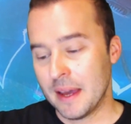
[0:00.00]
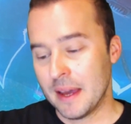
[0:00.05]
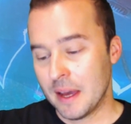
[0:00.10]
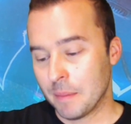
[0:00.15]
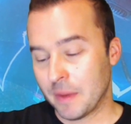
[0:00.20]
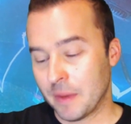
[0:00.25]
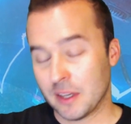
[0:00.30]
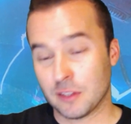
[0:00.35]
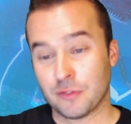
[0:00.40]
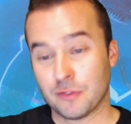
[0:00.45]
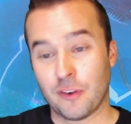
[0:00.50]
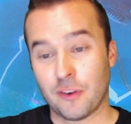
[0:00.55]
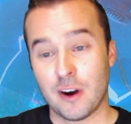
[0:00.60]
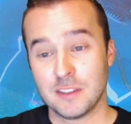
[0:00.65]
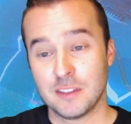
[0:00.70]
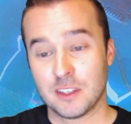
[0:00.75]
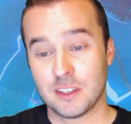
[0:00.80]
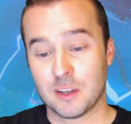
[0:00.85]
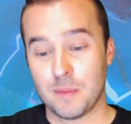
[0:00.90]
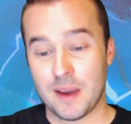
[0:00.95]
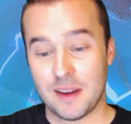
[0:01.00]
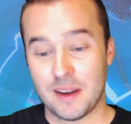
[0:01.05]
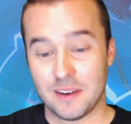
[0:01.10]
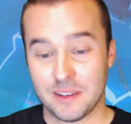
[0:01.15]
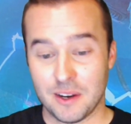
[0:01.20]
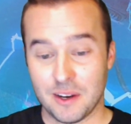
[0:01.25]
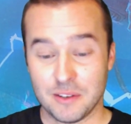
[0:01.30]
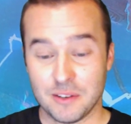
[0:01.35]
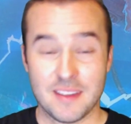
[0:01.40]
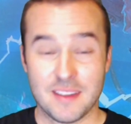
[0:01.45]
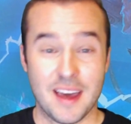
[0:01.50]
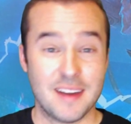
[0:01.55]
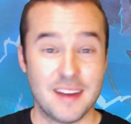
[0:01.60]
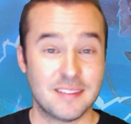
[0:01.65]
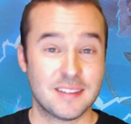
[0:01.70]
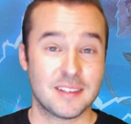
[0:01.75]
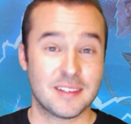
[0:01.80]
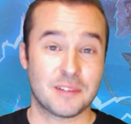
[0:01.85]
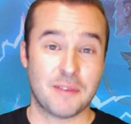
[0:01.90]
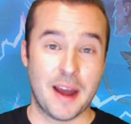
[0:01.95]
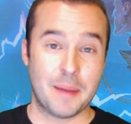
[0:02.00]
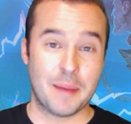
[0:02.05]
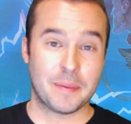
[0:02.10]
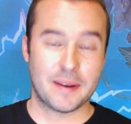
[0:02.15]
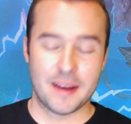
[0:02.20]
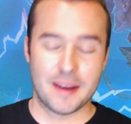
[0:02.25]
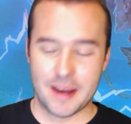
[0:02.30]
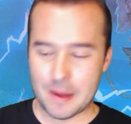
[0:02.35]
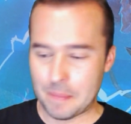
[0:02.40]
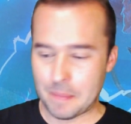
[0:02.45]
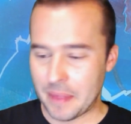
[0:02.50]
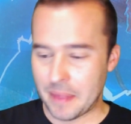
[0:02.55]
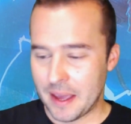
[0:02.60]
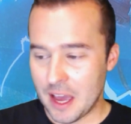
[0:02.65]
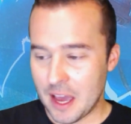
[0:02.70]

But as far as the commander goes, that is going to wrap it up.